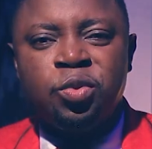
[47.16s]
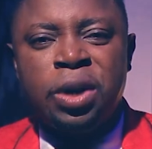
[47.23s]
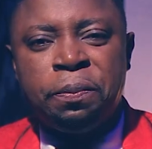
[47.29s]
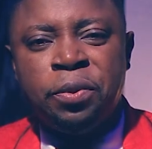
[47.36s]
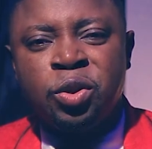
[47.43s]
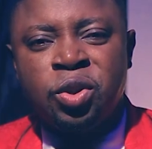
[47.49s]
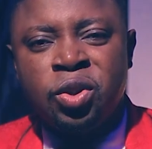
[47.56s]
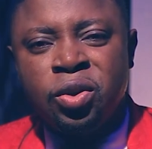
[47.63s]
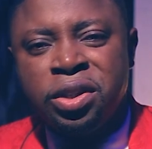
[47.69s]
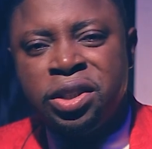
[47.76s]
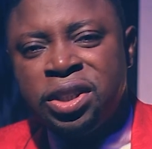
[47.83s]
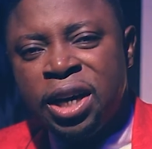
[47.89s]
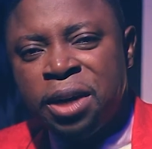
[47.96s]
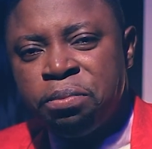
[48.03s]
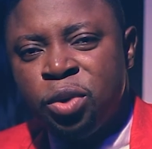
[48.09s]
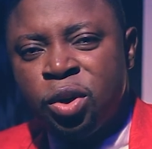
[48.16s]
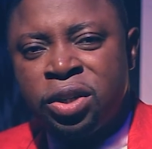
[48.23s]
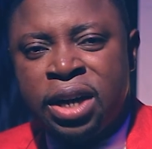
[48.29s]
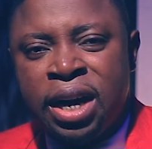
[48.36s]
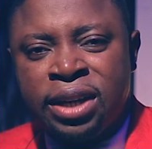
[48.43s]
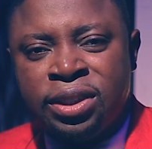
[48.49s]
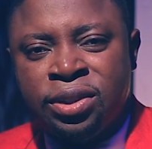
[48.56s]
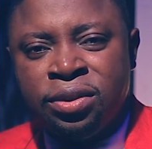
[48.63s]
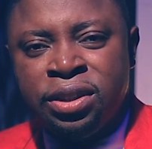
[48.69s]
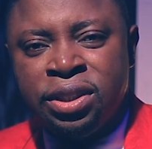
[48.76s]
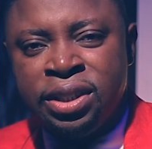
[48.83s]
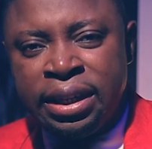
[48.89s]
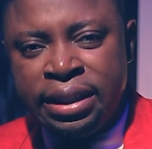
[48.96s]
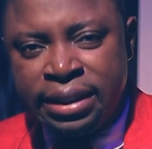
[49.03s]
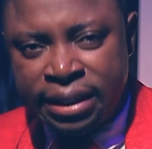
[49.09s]
to Apostolic Chat Broadcast on
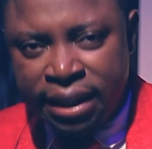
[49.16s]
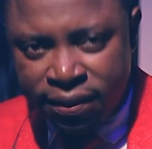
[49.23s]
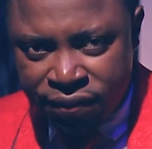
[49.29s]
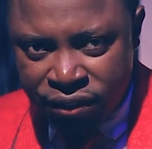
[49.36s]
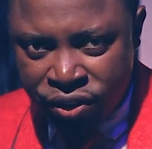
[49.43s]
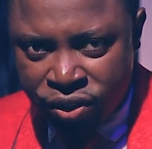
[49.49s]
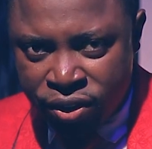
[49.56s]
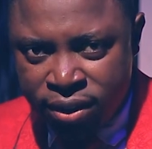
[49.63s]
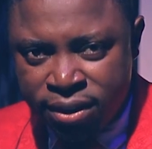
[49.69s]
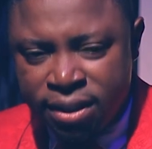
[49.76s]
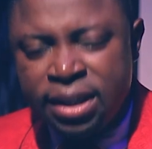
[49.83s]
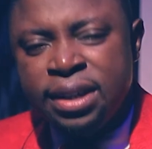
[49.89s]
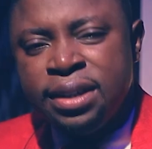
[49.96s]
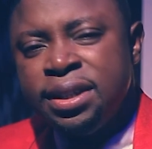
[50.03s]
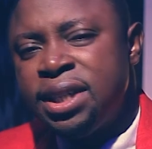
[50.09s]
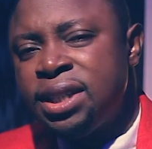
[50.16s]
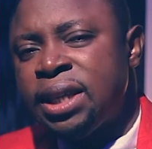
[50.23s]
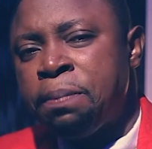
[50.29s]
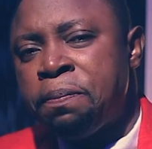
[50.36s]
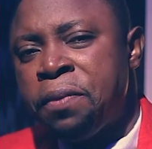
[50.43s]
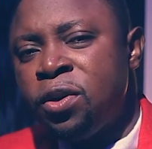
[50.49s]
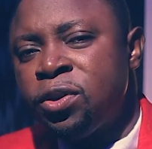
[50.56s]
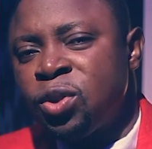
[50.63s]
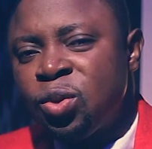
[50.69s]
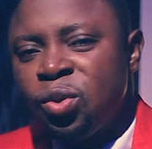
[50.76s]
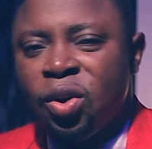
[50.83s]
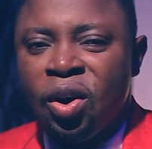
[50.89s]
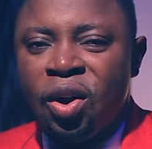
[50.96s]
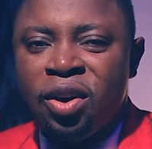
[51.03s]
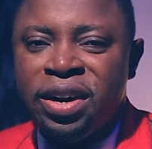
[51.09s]
Agent Television. This is Apostle
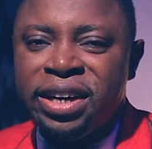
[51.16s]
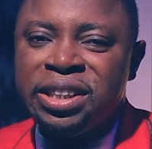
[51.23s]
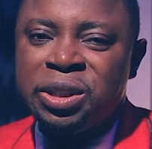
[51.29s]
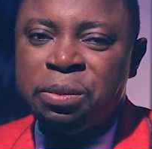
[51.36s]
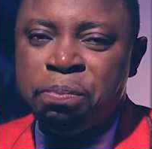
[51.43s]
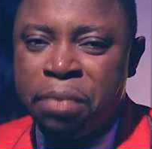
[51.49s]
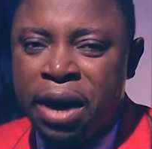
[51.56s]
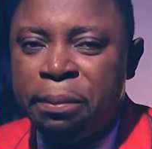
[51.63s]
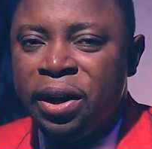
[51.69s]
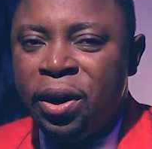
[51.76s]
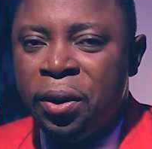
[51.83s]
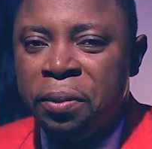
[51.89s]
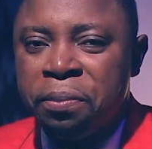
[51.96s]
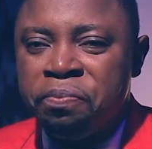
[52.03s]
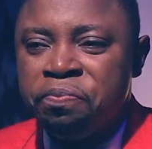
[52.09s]
Lawrence Bamilaw.